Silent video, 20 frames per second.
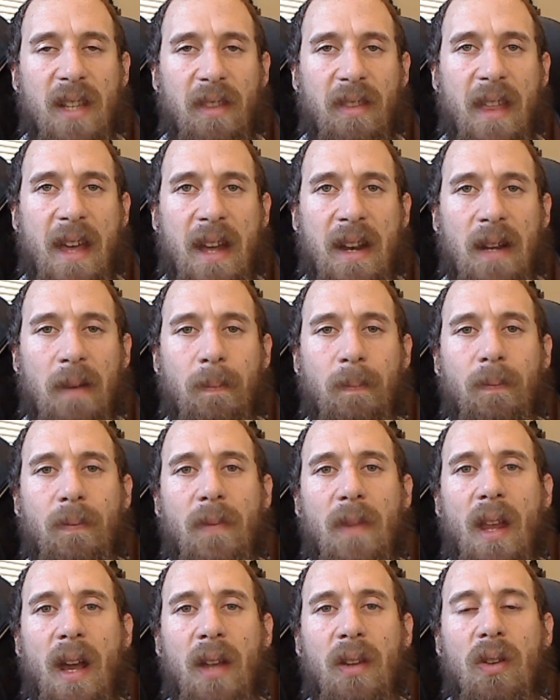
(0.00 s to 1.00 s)
that up,
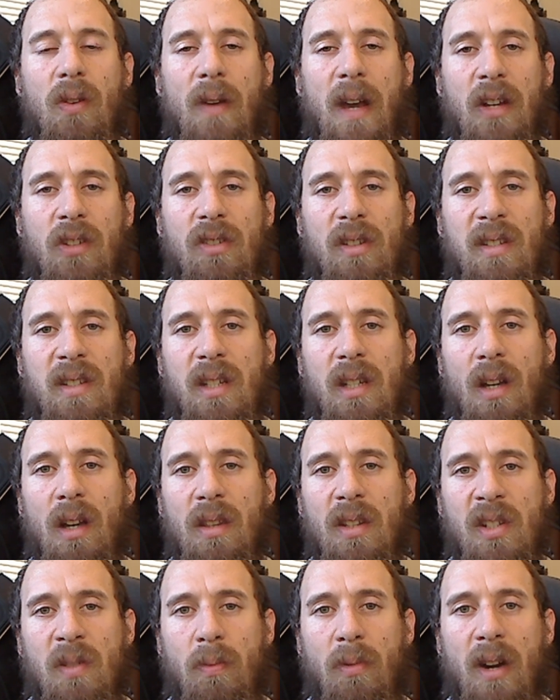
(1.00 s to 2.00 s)
I do actually see all
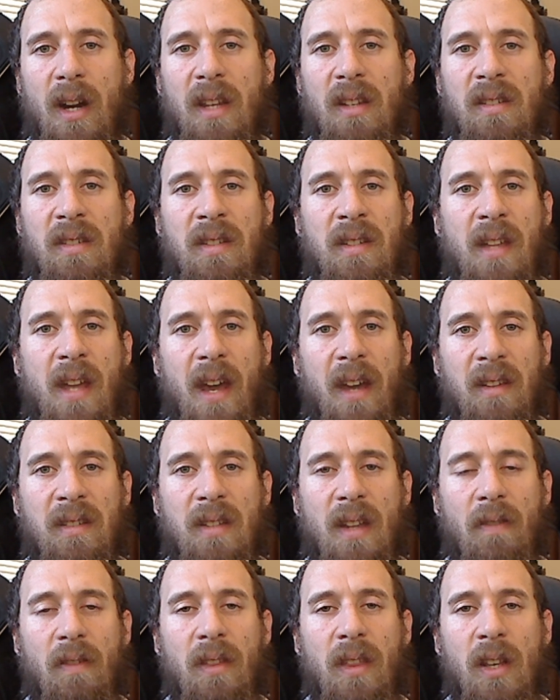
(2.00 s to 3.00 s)
the sprites, text,
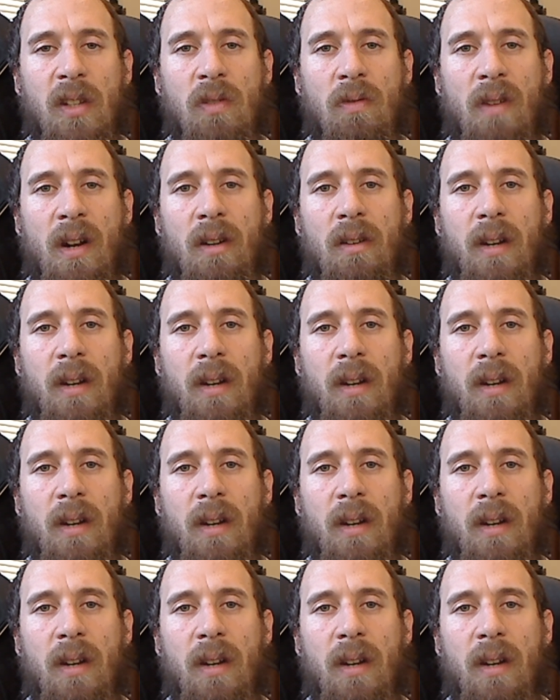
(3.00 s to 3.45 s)
everything's rendering